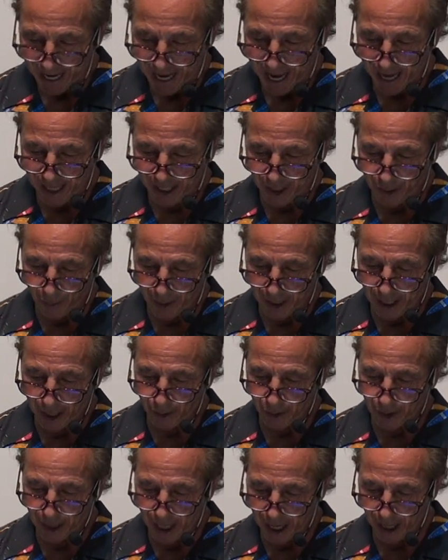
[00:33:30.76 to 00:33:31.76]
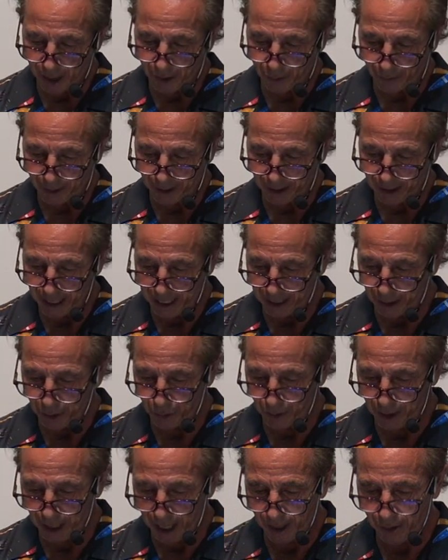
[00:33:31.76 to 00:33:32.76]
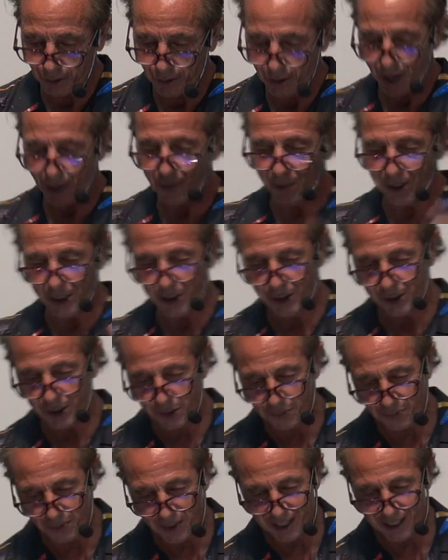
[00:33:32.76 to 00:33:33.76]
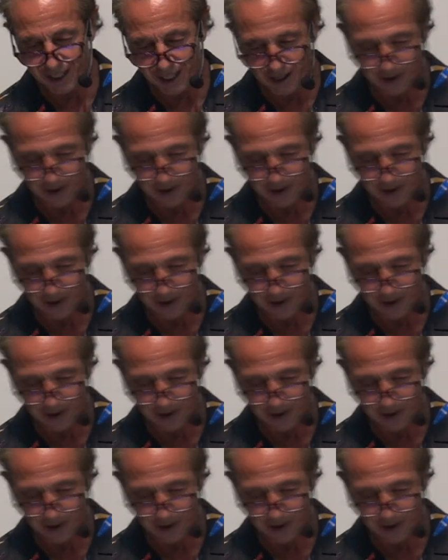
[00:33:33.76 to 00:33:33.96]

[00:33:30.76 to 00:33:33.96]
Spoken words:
And he went out conquering and to conquer. Now, I want you to